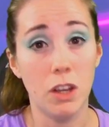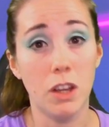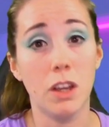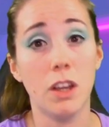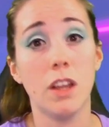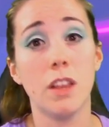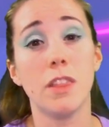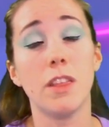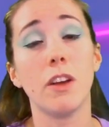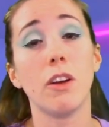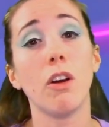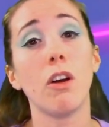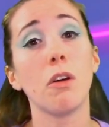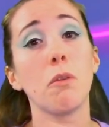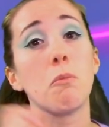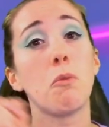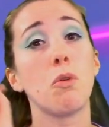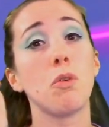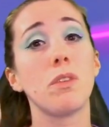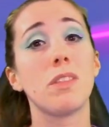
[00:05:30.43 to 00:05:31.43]
There are
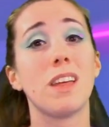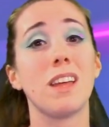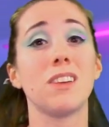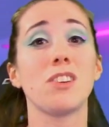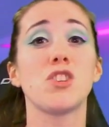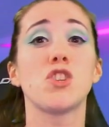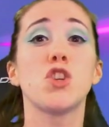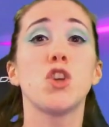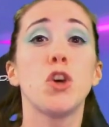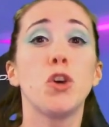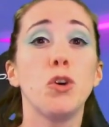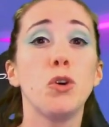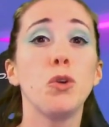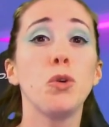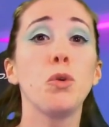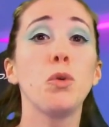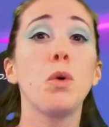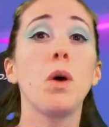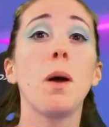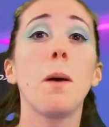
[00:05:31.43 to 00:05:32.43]
more than
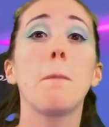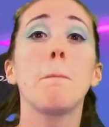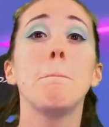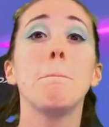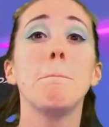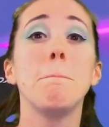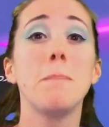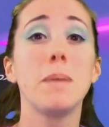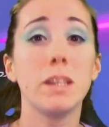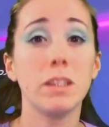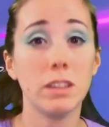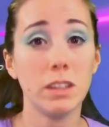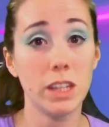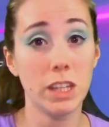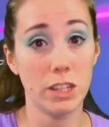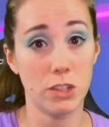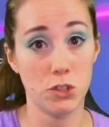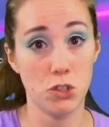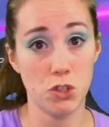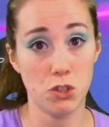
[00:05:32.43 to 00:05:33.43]
2
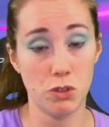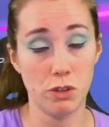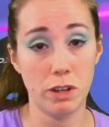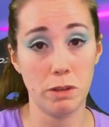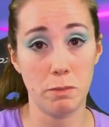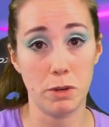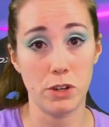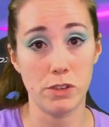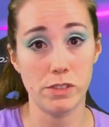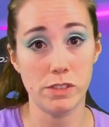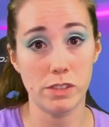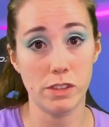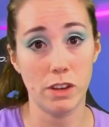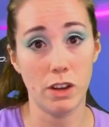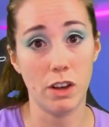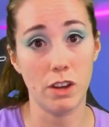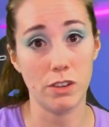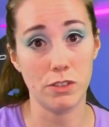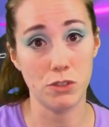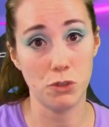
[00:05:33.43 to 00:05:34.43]
million streamers
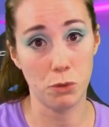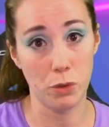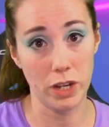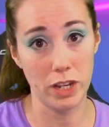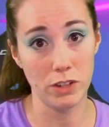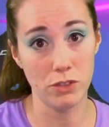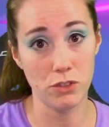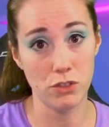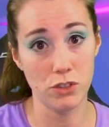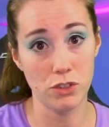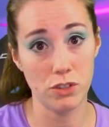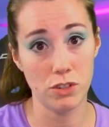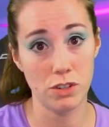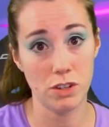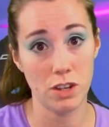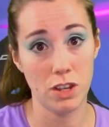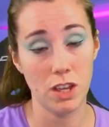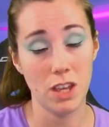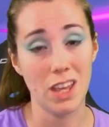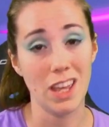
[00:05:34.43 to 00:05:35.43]
on Twitch,
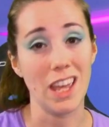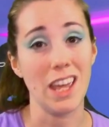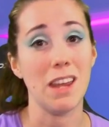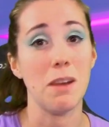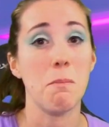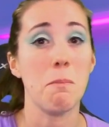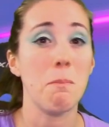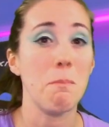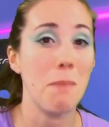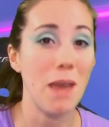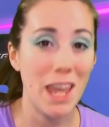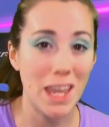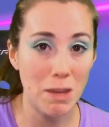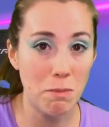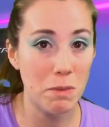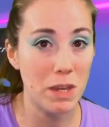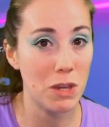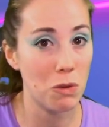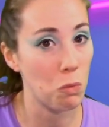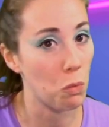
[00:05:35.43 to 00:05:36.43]
and
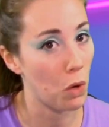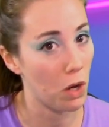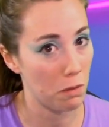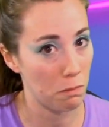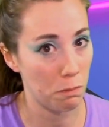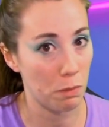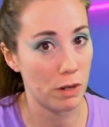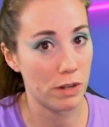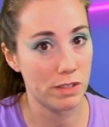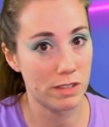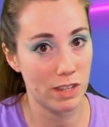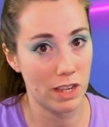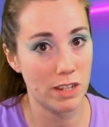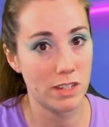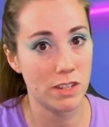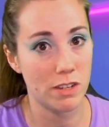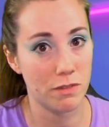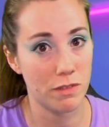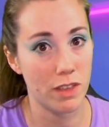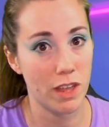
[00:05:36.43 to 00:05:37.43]
maybe 1%
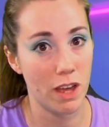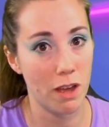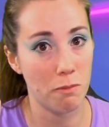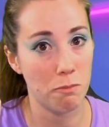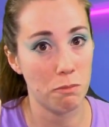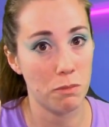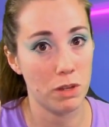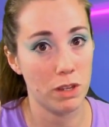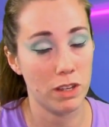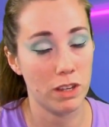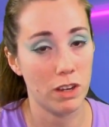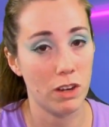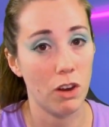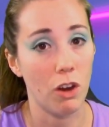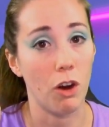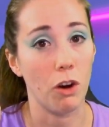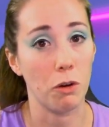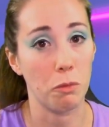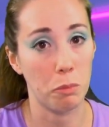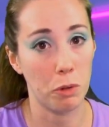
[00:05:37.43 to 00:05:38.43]
of them
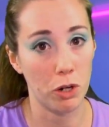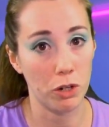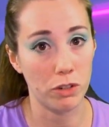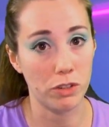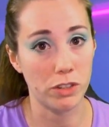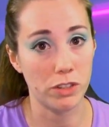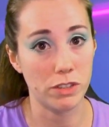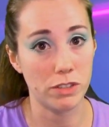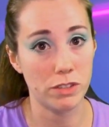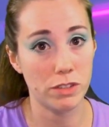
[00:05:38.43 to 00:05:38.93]
are partners.